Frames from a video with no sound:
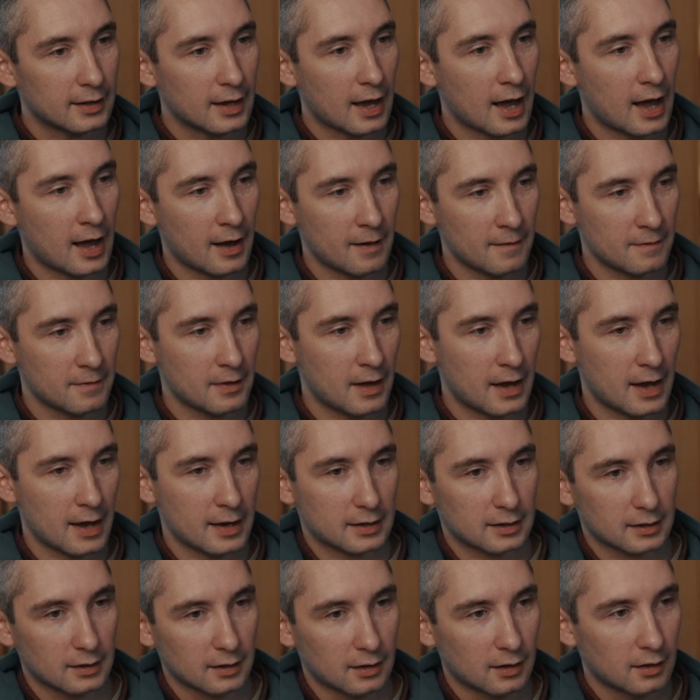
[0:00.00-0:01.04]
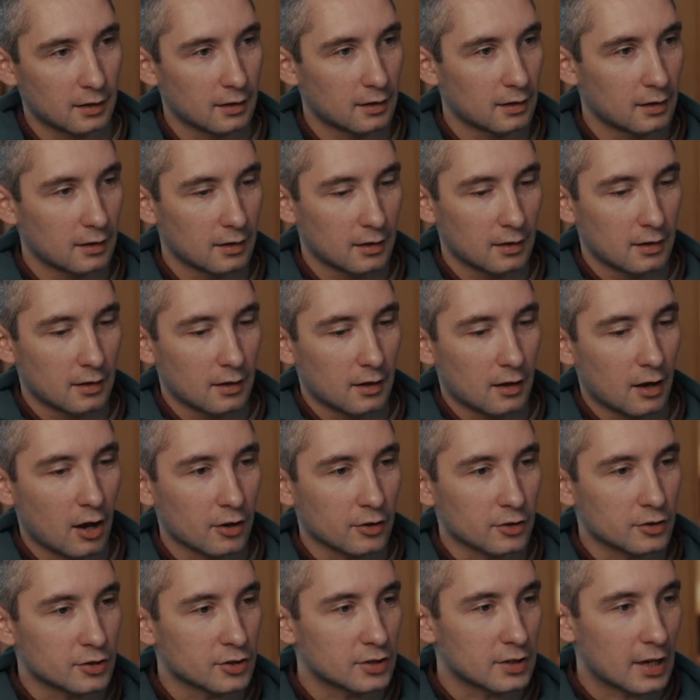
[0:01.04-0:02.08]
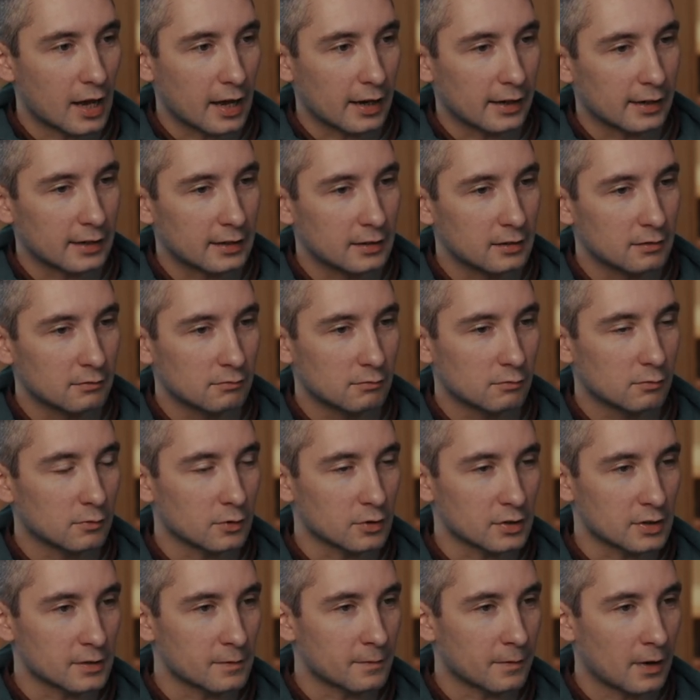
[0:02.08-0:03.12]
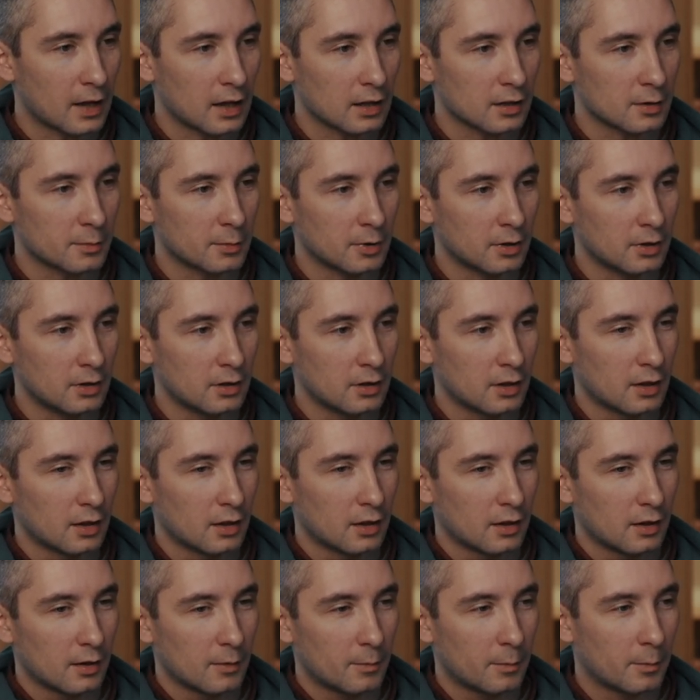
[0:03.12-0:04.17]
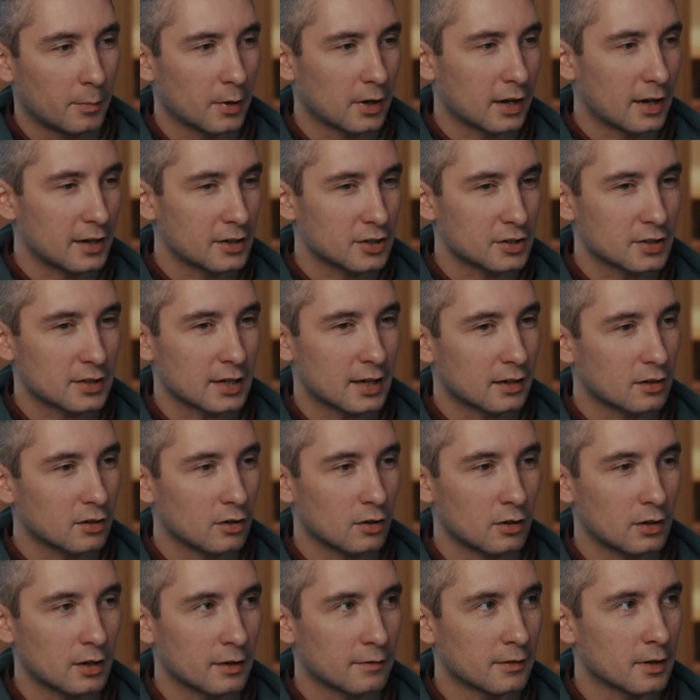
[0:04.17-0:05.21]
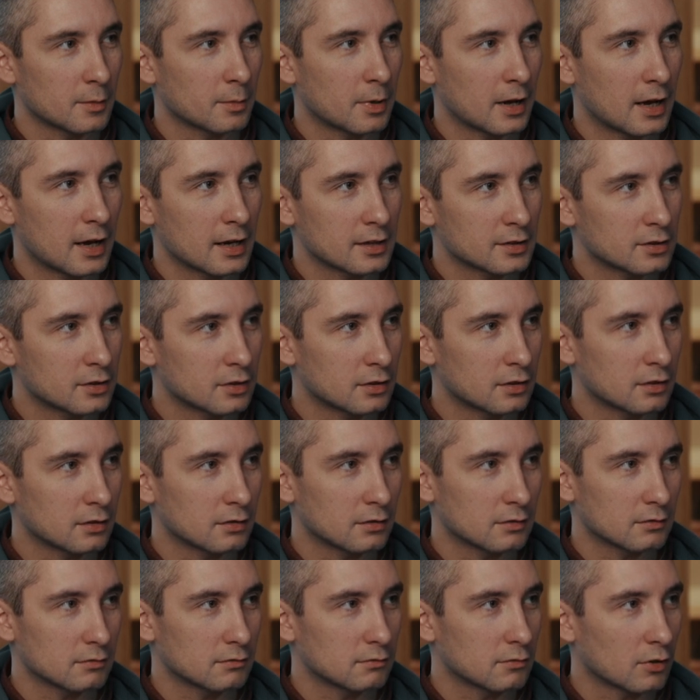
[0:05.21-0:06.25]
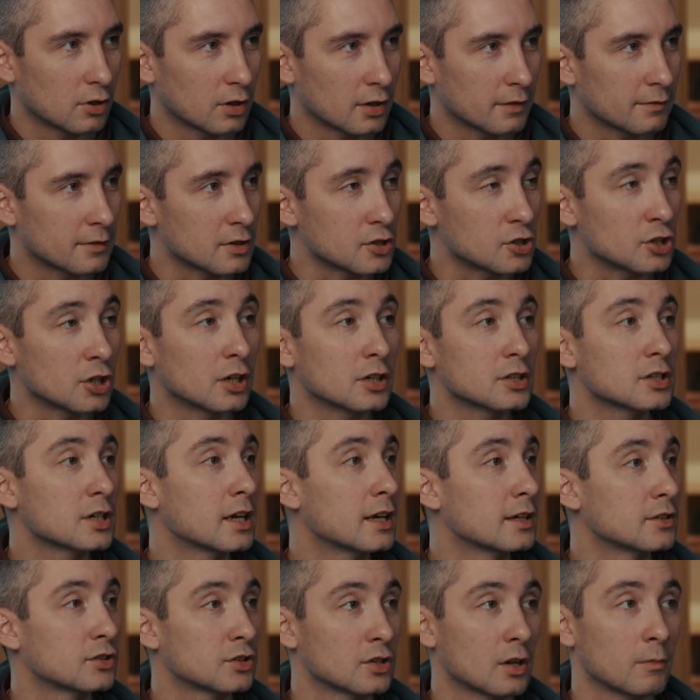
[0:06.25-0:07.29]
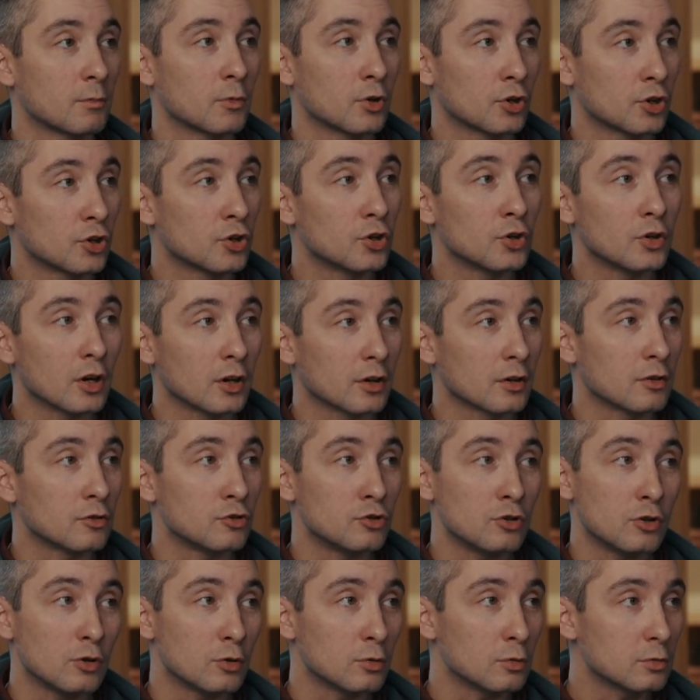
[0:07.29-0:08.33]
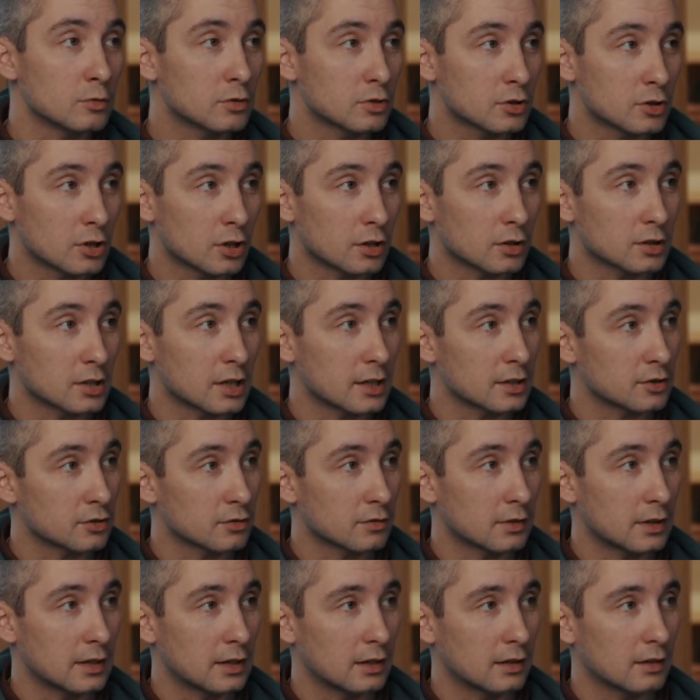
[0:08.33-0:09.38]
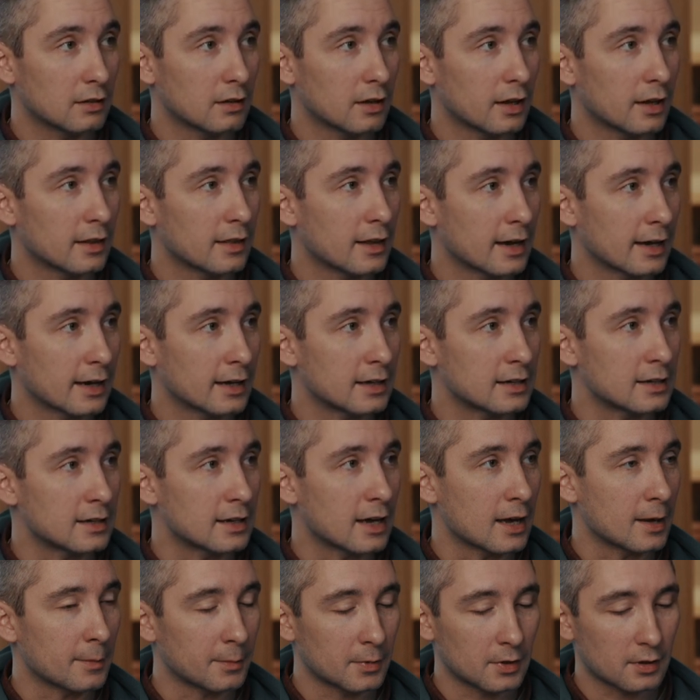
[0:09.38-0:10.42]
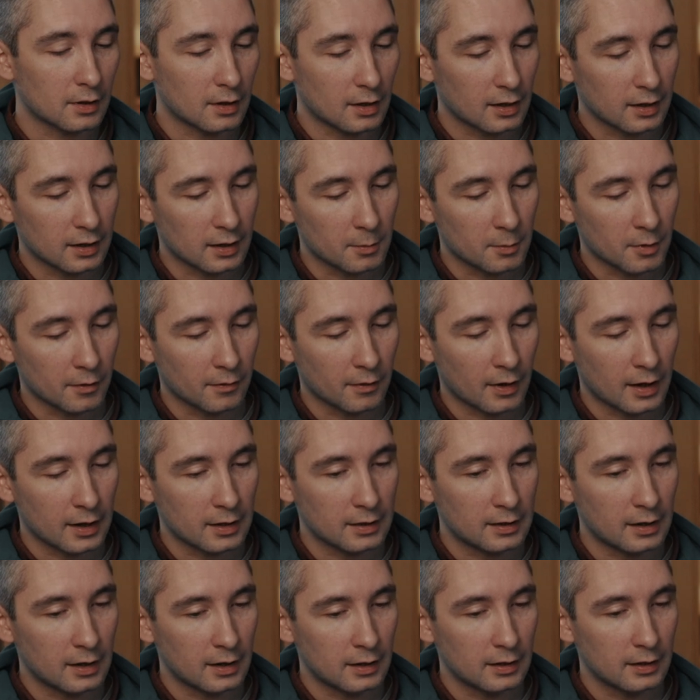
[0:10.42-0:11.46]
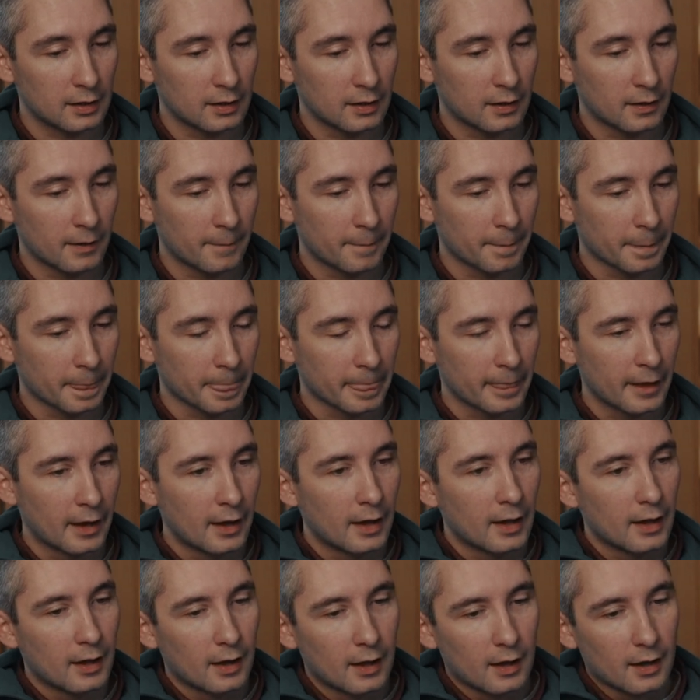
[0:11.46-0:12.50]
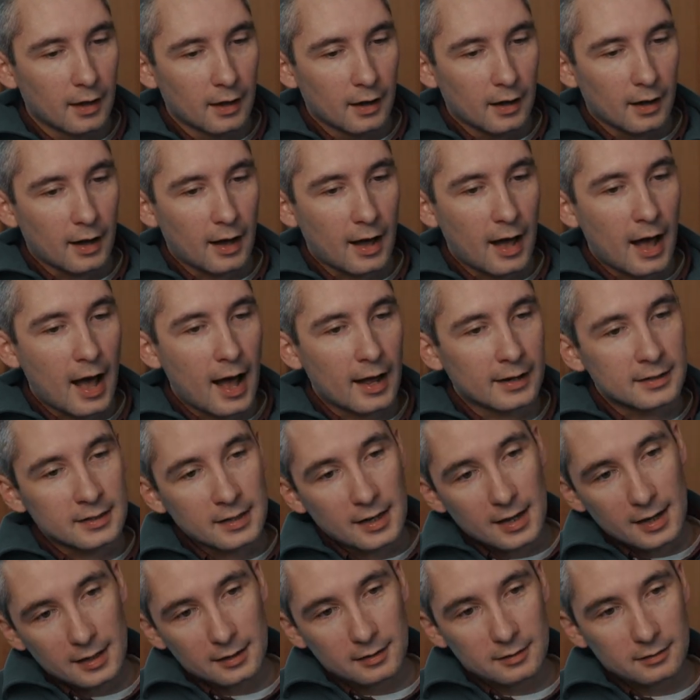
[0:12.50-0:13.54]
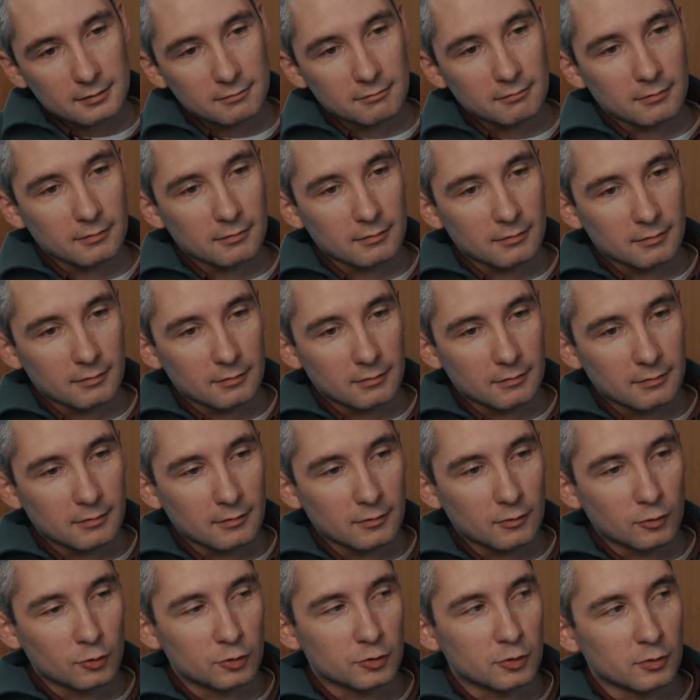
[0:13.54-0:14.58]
to have that understanding was invaluable. But like you said, not every pastor, not every church has someone who knows church history in that kind of depth and can provide that. And yet, there's